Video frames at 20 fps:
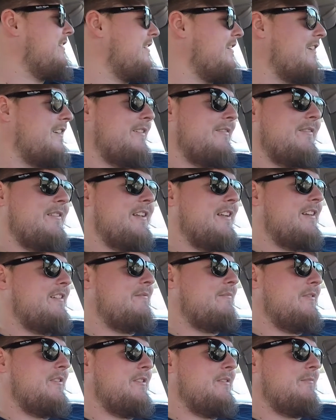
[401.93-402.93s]
I'm like,
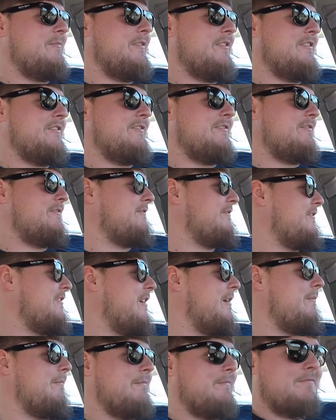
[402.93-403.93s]
come on, bro.
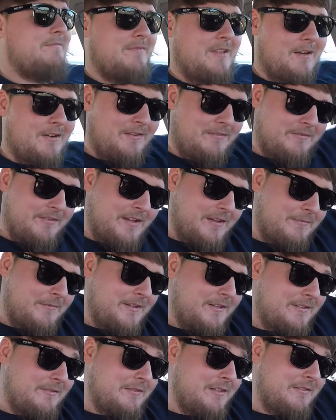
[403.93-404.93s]
I'm 35
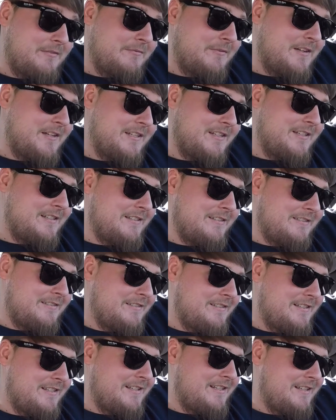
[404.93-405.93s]
minutes away from my house.
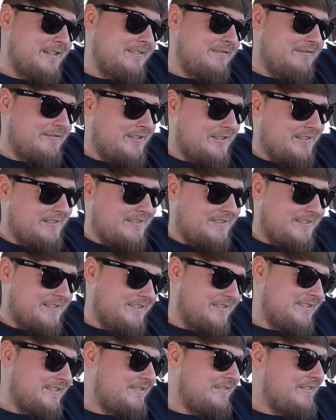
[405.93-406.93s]
I ain't freaking
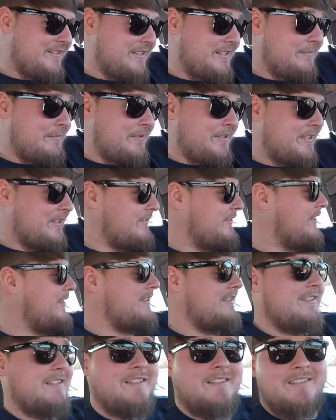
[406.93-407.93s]
stealing no Hot Pockets. If I'm
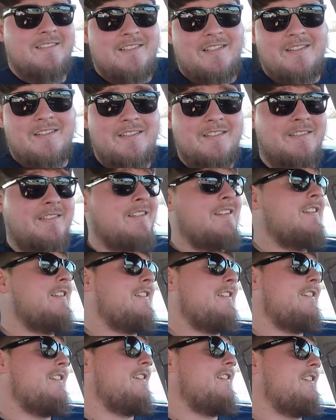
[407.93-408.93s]
stealing something,
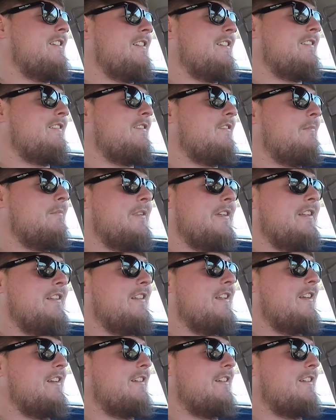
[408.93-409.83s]
it's going to be like